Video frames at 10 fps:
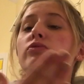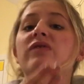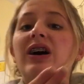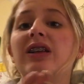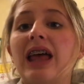move
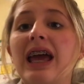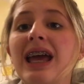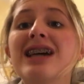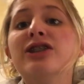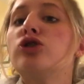to LA,
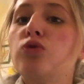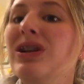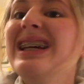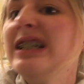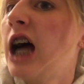school
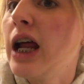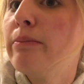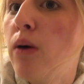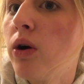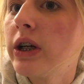is not
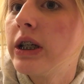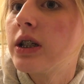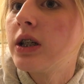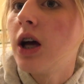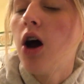
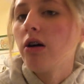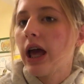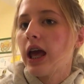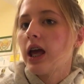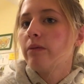important,
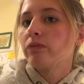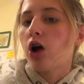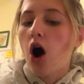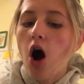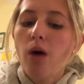okay?
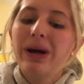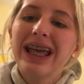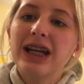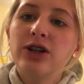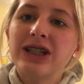All my
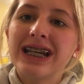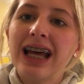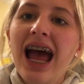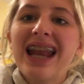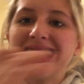
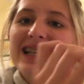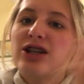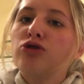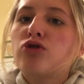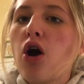energy
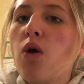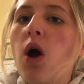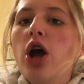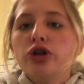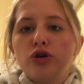needs to go
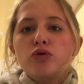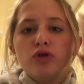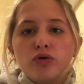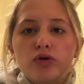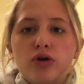to
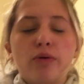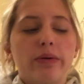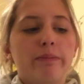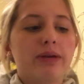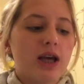YouTube,
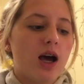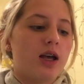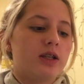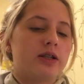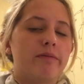
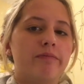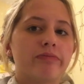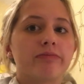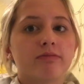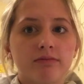because,
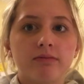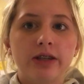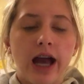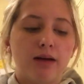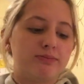
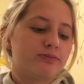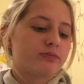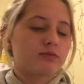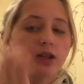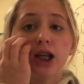yeah.
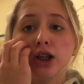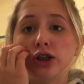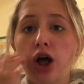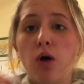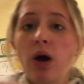
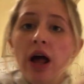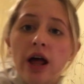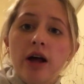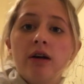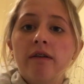So,
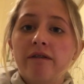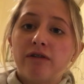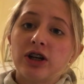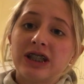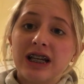
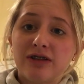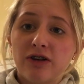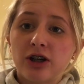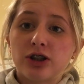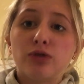first things
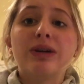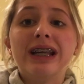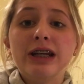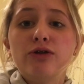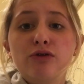first, we
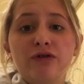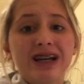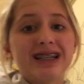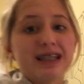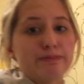need to
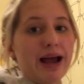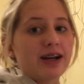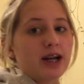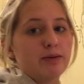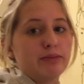fix this
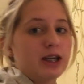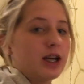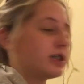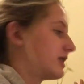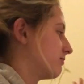background,
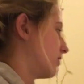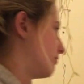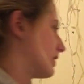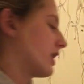because, oh my